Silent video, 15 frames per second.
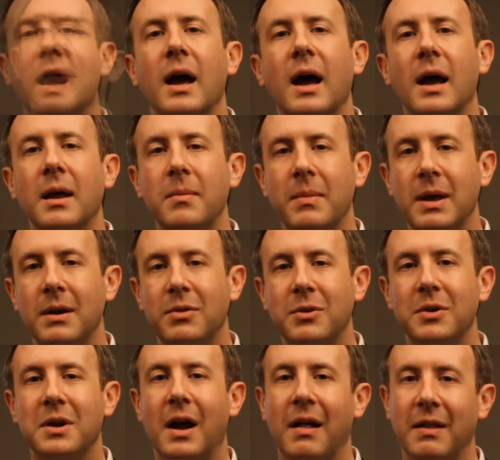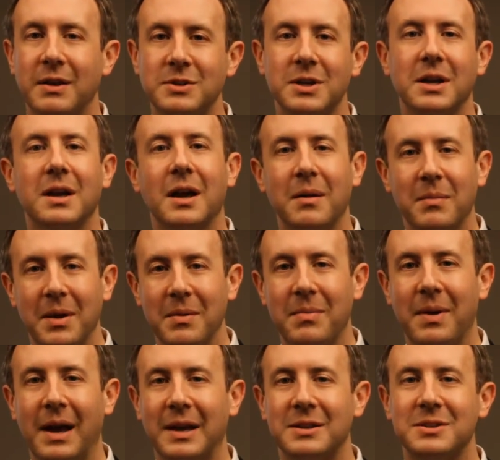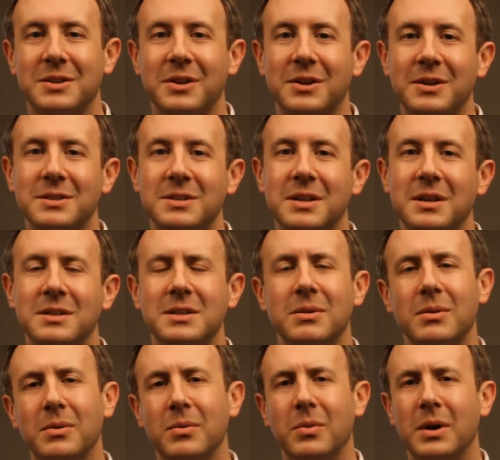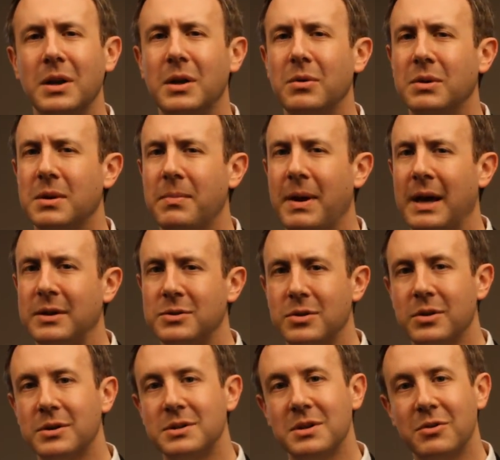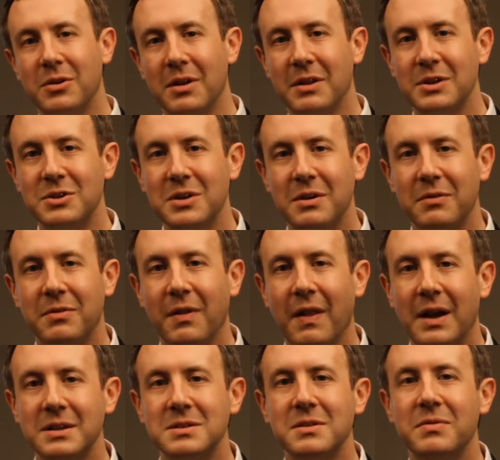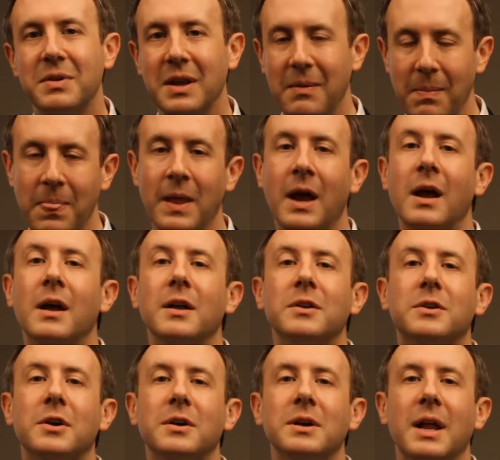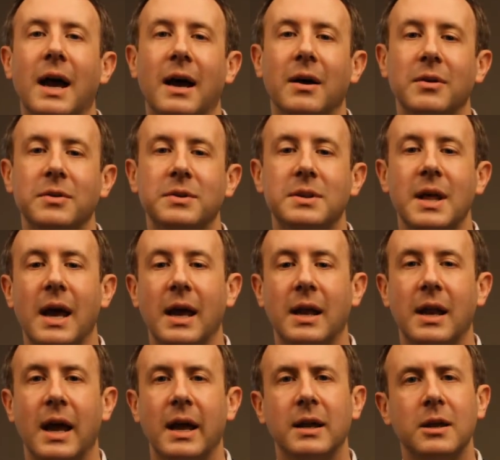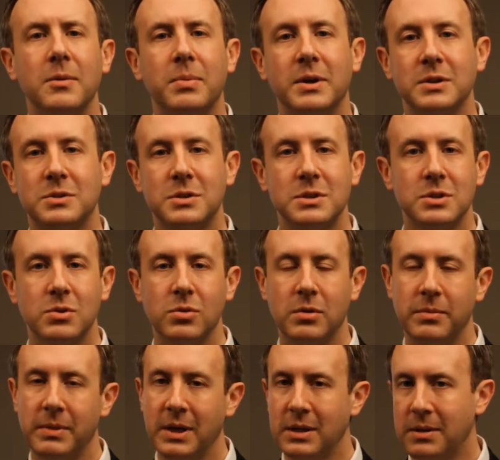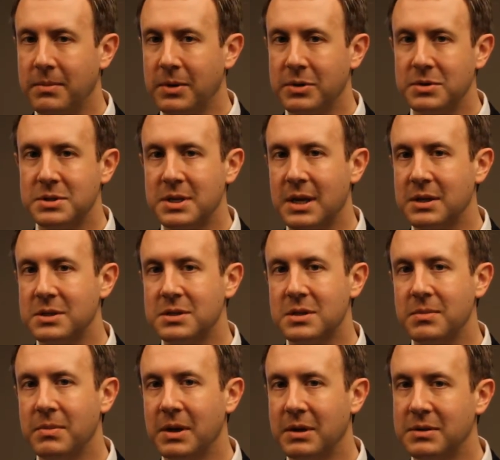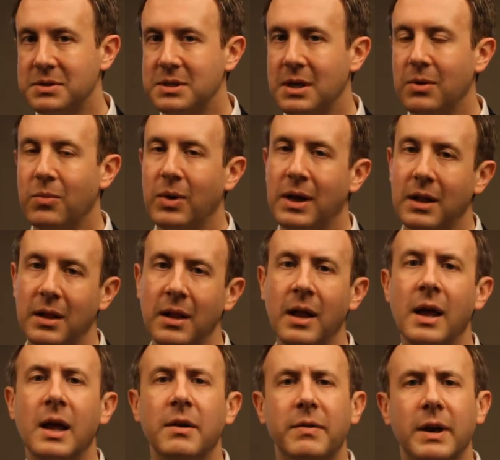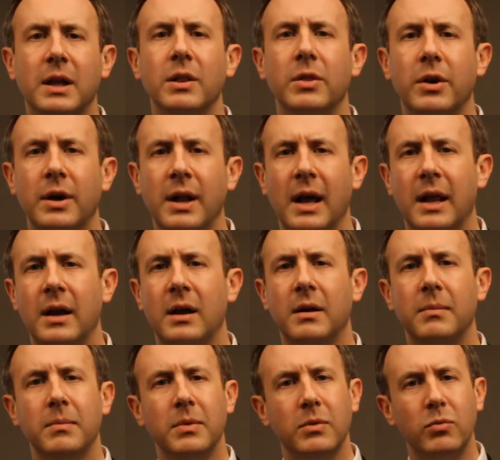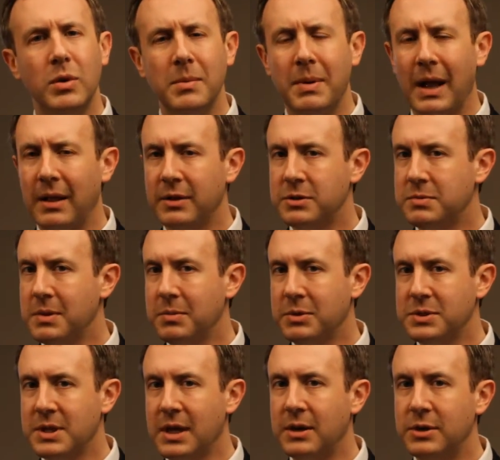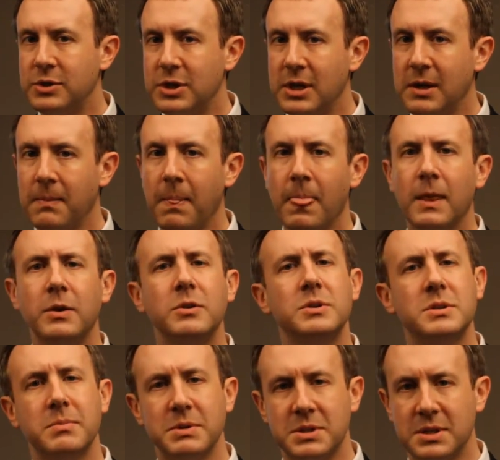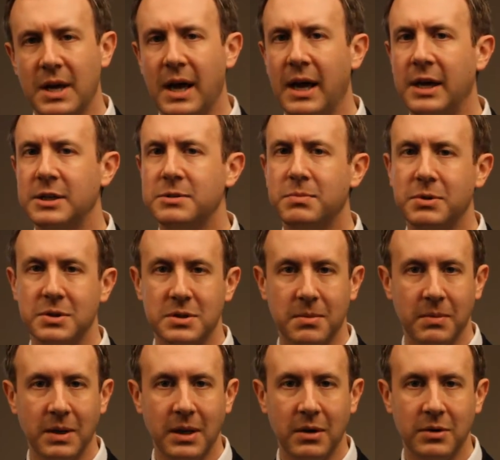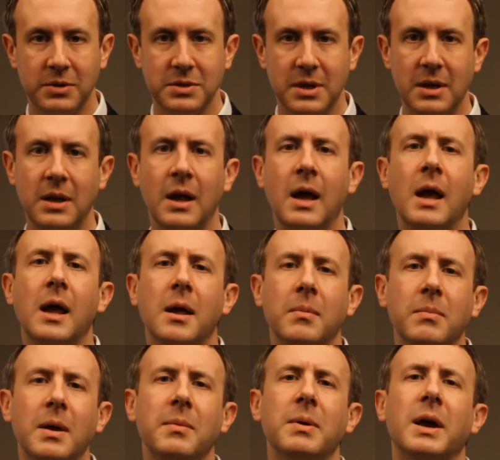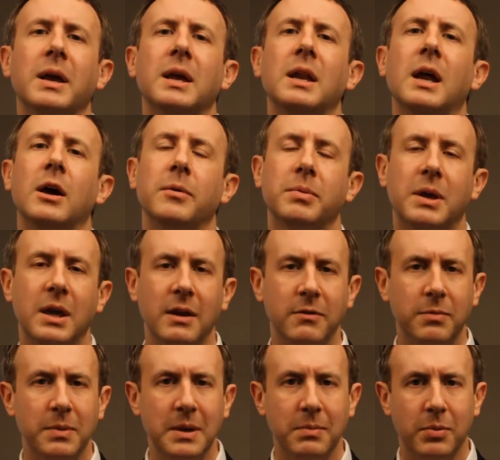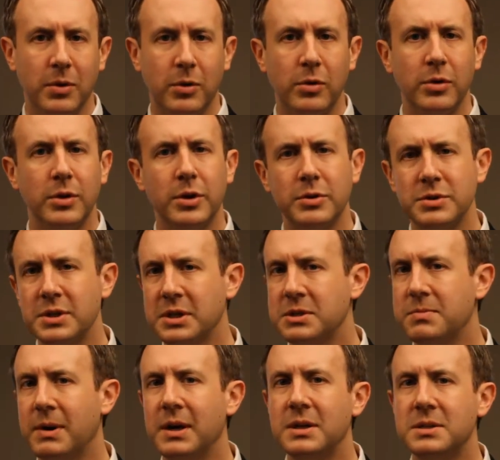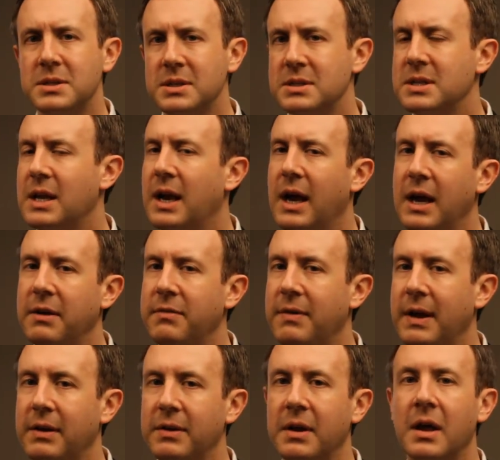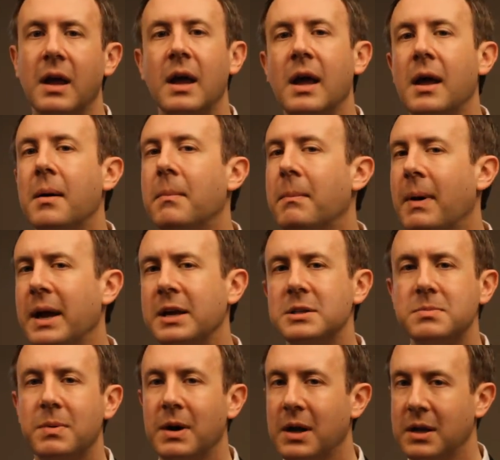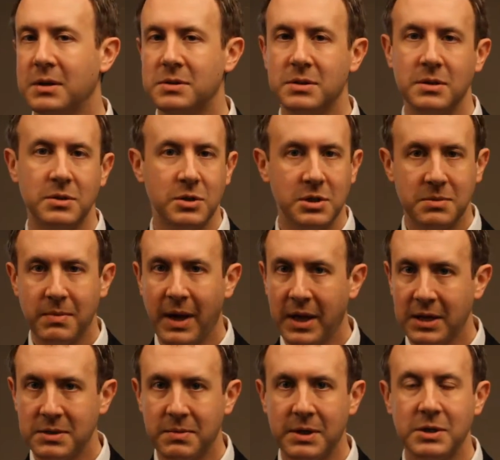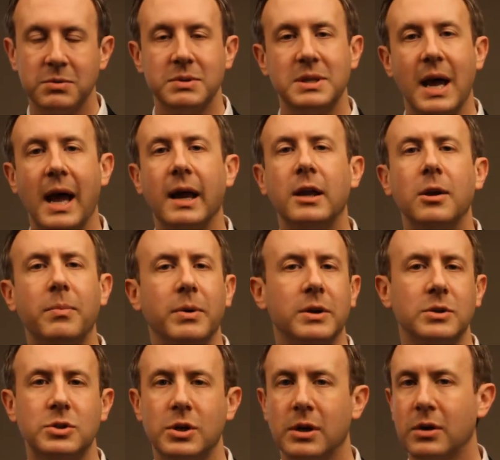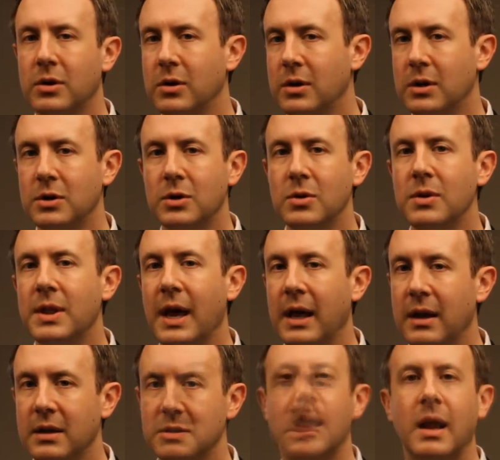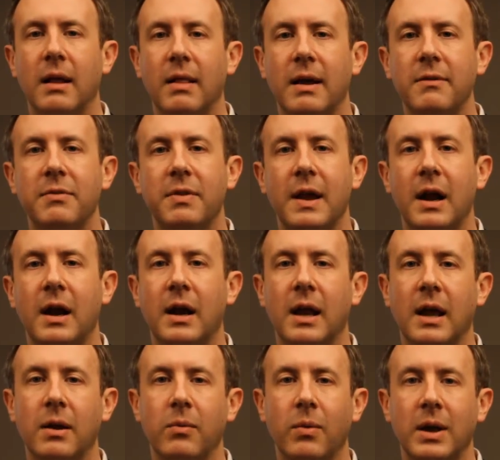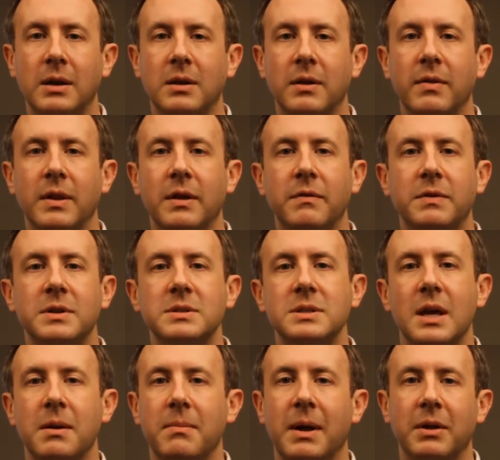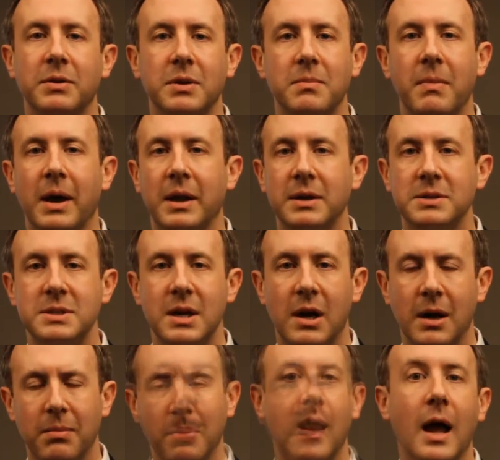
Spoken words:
I made it through college. I got my bachelor's and I said, well, what do you do with a bachelor's in religion and philosophy? Turned out that acupuncture school made the most sense to me. I was saying, well, if I can learn how to rebalance people's energy, do some massage, put some needles in, maybe I can help give people those experiences that I had found. My experience, just my experience, was acupuncture couldn't do that. So I left there and went and lived in Zen Mountain Monastery.